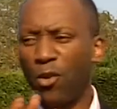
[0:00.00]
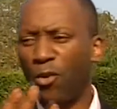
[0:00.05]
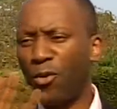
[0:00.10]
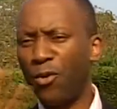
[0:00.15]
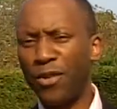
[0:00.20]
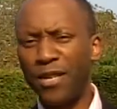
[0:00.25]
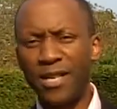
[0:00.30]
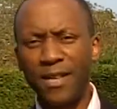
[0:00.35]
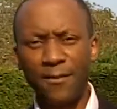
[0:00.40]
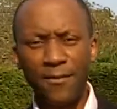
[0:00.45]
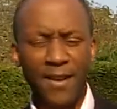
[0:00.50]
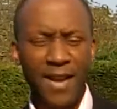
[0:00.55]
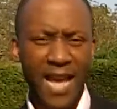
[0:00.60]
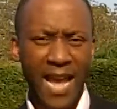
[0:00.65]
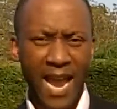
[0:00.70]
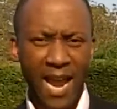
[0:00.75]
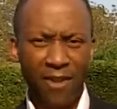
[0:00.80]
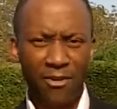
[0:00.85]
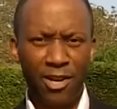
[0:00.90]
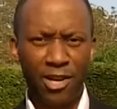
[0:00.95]
all the
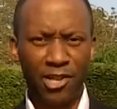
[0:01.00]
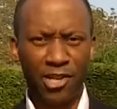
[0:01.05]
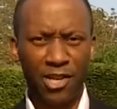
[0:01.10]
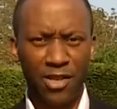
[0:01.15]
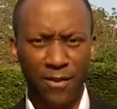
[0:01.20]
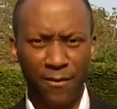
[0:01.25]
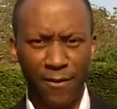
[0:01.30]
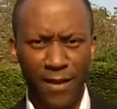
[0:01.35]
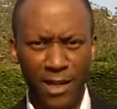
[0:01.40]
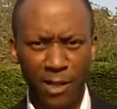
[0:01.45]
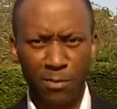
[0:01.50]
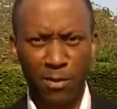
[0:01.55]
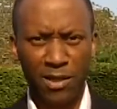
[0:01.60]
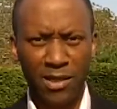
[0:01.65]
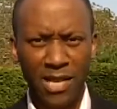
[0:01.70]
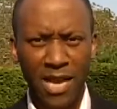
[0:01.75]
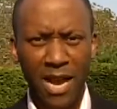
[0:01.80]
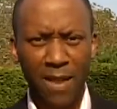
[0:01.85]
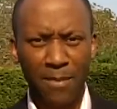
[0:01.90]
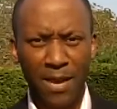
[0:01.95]
different areas on the
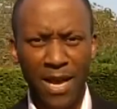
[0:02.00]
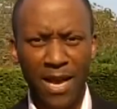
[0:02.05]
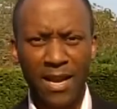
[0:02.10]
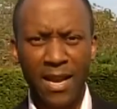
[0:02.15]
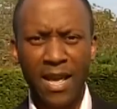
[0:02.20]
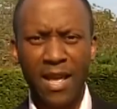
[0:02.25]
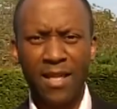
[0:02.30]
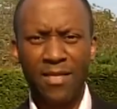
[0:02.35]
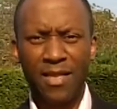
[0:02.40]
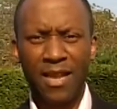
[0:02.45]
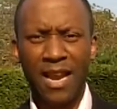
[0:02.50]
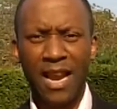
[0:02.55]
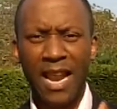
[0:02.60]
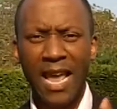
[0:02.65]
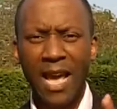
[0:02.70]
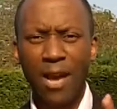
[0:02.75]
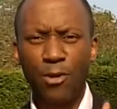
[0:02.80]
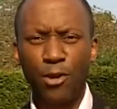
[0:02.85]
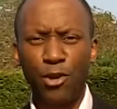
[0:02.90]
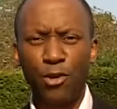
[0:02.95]
Facebook timeline that
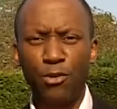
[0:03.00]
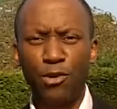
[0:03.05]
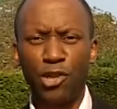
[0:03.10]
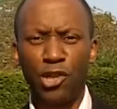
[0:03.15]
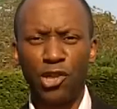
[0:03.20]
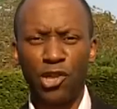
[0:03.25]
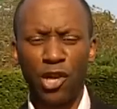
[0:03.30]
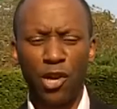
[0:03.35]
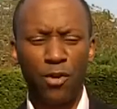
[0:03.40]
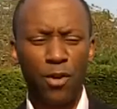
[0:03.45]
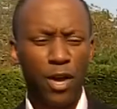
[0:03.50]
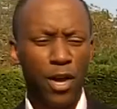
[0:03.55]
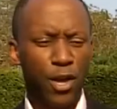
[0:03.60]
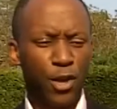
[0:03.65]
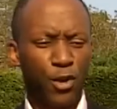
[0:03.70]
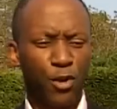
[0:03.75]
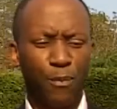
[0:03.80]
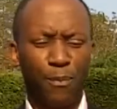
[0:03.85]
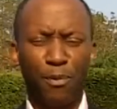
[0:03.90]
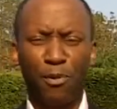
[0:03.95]
allow you to show
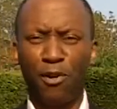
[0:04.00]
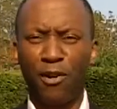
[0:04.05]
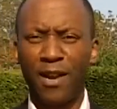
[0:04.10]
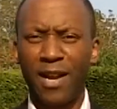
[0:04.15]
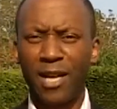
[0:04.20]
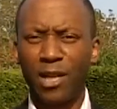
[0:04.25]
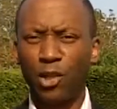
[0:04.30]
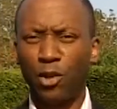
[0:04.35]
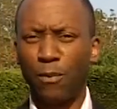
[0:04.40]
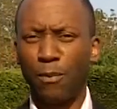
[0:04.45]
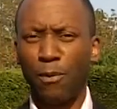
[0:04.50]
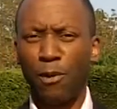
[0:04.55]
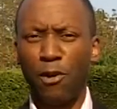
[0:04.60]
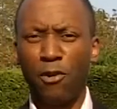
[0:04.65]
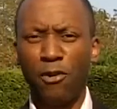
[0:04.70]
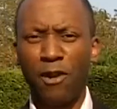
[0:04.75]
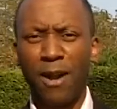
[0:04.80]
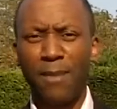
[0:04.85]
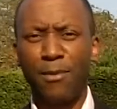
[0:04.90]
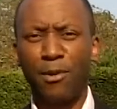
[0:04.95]
your product, your
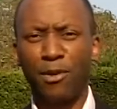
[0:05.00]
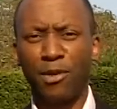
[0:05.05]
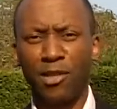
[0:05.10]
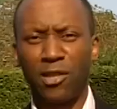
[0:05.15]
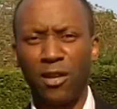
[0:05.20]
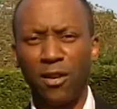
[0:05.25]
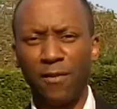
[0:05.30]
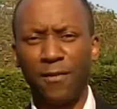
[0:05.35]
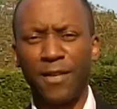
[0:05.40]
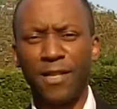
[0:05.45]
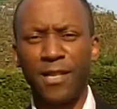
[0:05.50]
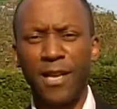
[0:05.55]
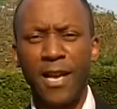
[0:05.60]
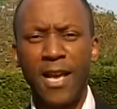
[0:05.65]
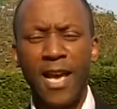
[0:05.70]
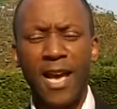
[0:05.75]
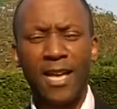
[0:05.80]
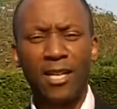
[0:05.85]
program, your service,